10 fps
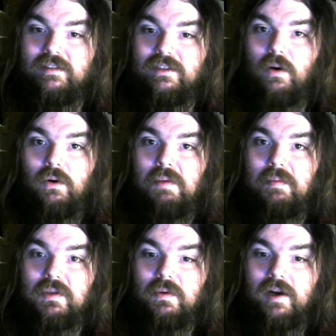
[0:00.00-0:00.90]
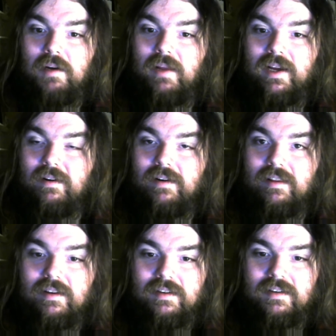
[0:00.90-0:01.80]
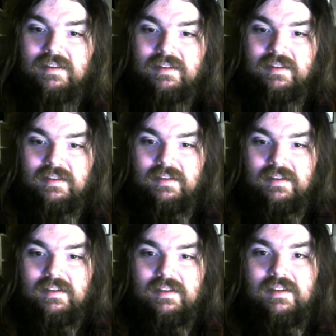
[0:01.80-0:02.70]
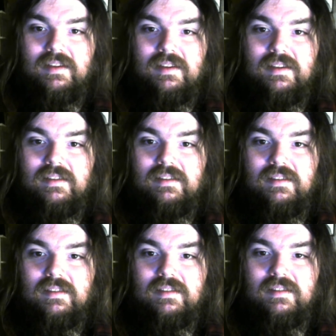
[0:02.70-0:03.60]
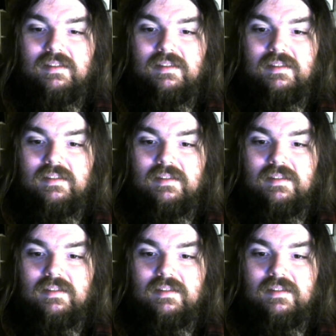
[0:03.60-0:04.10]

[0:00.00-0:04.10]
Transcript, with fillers: Just holding them up and squatting them like they're nothing. Look at the strength of Natalya here.